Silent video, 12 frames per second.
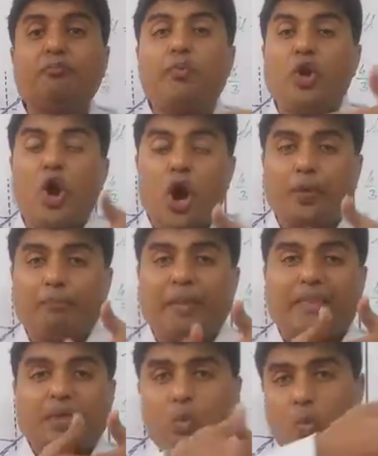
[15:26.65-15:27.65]
blocked
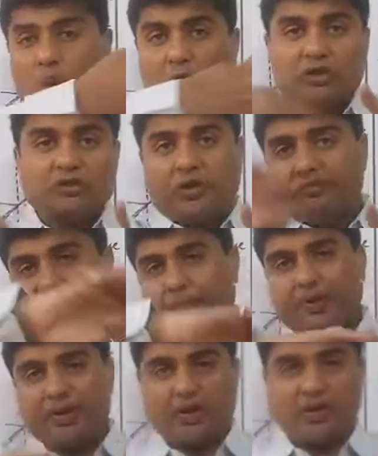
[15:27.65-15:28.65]
by the walls of that
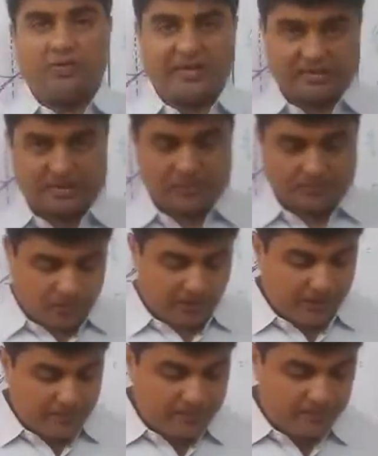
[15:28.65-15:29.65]
particular vessel.
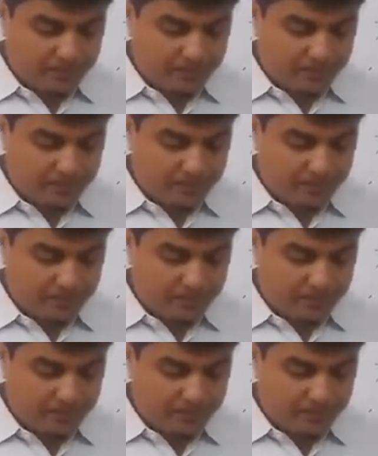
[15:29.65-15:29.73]
Okay.